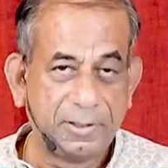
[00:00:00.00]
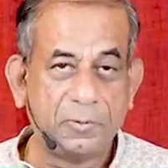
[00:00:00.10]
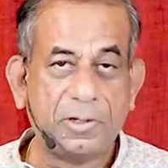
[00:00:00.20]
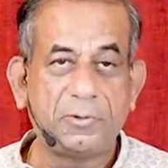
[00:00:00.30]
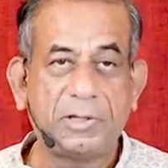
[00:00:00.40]

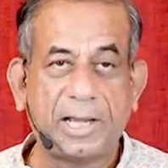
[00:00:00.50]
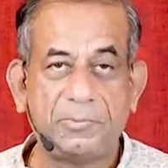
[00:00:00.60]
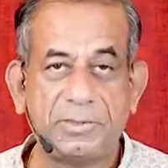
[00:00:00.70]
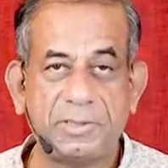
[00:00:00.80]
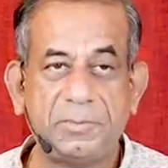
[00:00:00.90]
You want to
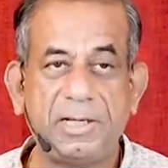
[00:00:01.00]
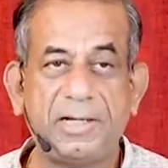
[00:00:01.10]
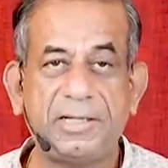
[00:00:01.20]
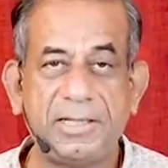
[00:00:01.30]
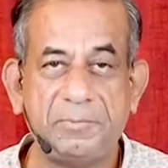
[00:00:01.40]
capture me
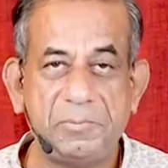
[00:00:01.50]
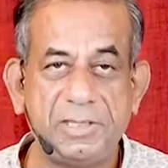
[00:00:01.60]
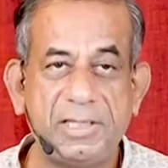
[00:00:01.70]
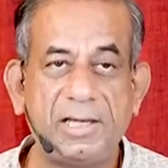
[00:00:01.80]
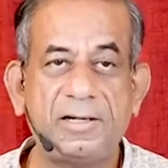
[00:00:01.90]
and keep
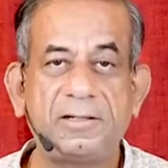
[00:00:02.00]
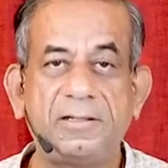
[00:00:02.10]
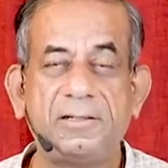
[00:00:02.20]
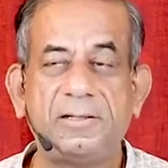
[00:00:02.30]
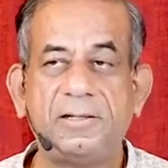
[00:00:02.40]
me there?
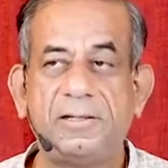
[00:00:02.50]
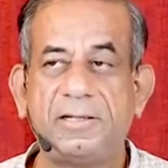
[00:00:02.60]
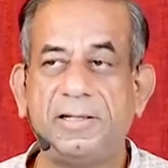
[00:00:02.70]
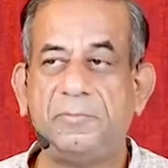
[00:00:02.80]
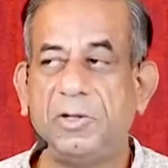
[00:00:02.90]

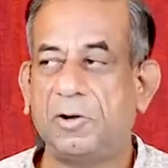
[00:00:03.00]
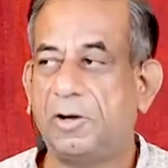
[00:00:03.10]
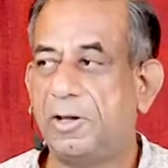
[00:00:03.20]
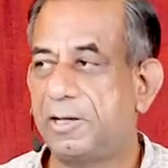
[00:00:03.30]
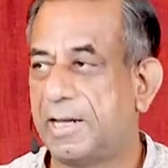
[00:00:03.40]
Give me
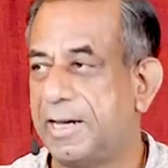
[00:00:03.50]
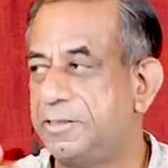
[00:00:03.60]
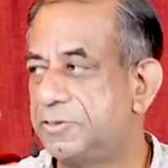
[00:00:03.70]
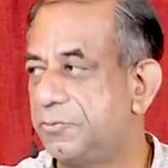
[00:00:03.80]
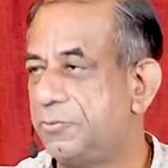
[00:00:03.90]
all
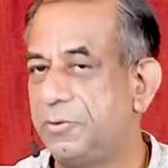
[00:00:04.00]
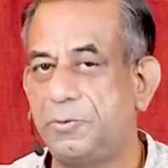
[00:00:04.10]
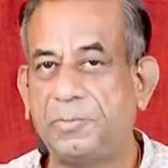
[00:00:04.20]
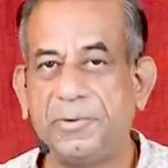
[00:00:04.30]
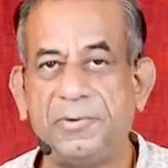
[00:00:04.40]
kinds of, you
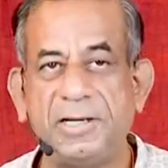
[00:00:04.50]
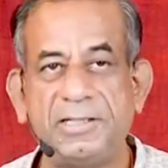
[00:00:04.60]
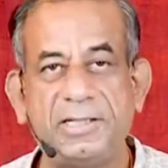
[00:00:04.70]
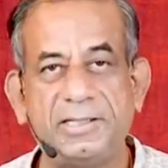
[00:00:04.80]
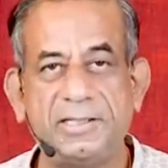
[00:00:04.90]
know,
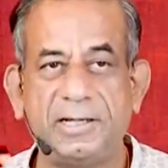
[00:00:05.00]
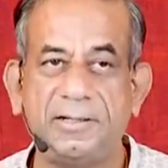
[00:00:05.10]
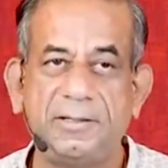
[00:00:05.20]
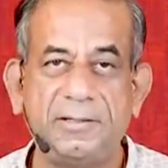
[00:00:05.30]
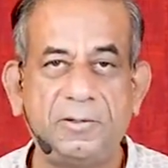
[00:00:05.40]
privileges
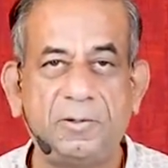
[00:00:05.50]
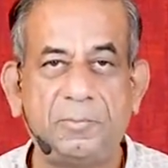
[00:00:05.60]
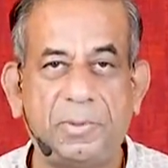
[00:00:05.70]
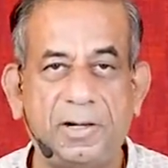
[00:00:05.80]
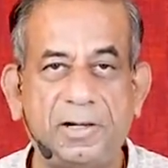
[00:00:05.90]
and, you know,
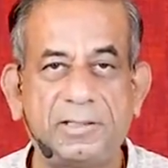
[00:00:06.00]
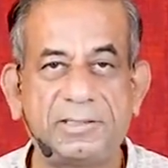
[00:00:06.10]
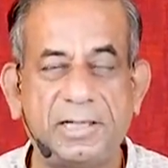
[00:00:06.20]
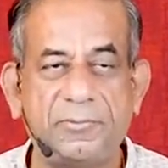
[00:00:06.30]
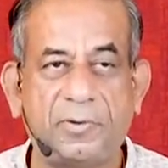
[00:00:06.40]

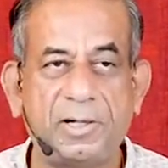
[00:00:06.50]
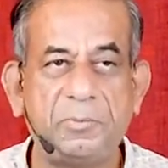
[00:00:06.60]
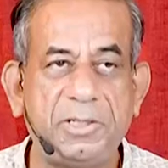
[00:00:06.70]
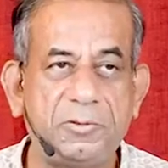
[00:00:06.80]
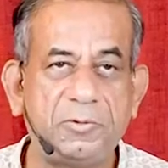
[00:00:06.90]
perks and
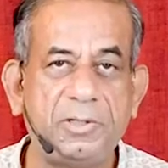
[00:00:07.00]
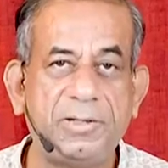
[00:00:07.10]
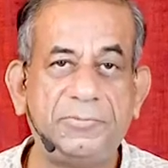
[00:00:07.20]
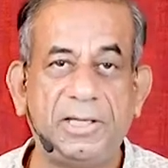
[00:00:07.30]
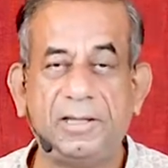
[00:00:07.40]
want me to
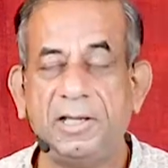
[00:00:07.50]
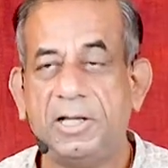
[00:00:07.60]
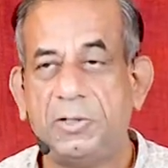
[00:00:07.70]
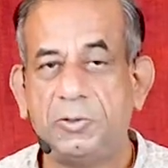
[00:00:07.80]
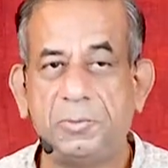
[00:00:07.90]
live there.
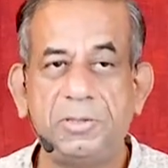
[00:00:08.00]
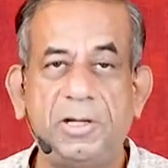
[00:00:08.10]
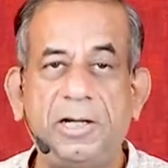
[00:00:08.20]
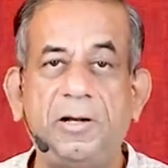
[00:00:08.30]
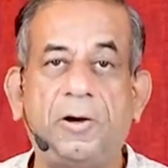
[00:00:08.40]
Sri Aurobindo
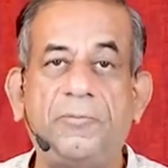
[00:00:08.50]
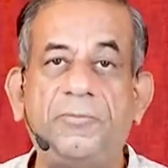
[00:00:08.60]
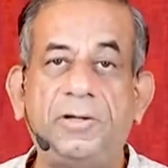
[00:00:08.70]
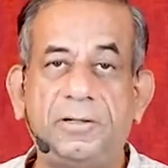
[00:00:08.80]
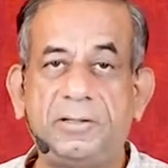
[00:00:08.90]
had an
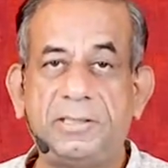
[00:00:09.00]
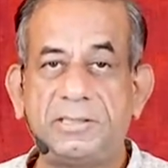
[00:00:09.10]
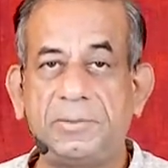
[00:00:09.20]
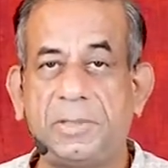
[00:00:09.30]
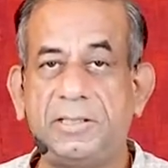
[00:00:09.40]
offer.
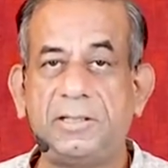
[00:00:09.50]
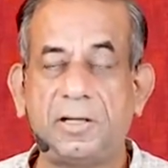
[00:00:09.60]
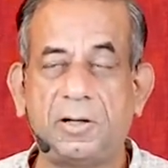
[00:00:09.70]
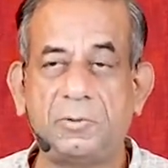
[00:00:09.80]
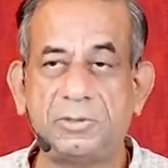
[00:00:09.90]
Just imagine
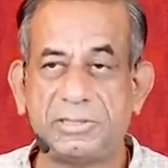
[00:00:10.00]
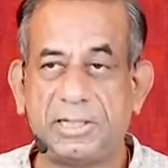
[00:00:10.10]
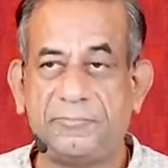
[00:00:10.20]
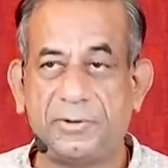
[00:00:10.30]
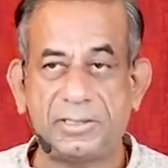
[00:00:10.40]
how
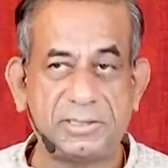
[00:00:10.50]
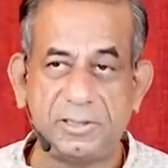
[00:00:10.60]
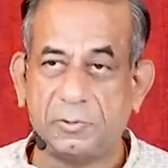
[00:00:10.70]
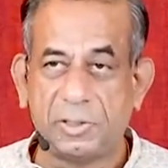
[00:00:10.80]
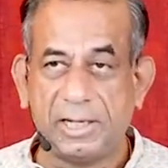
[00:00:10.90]
steadfast a
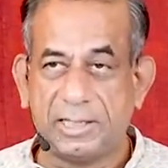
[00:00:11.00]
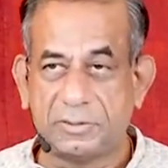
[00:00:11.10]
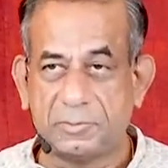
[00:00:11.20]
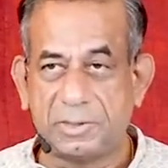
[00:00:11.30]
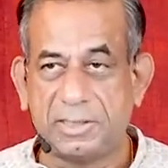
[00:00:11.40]
yogin
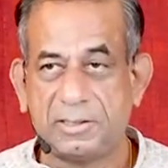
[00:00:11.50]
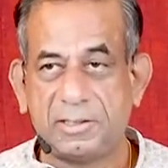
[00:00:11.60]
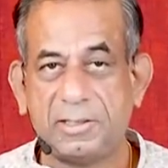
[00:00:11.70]
has to be.